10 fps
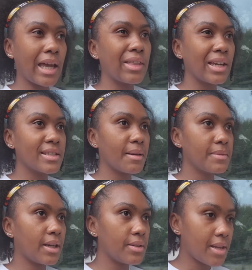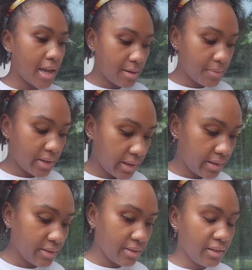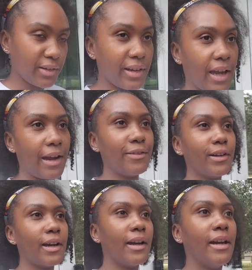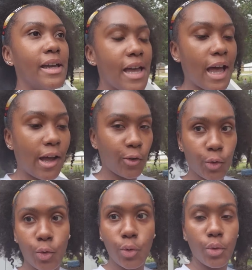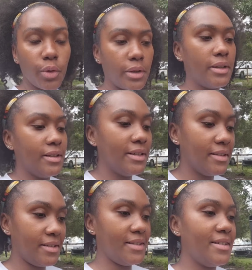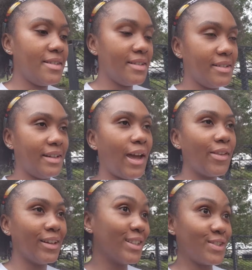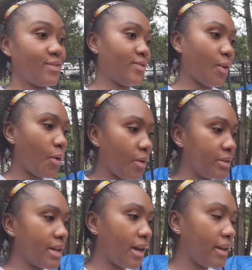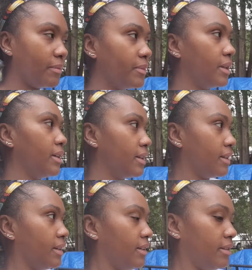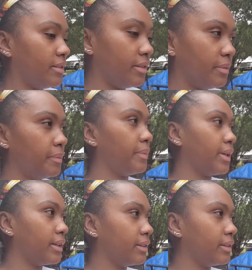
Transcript: that I stepped outside, I'm like, oh, I forgot how cool it is now that it's fall time. But,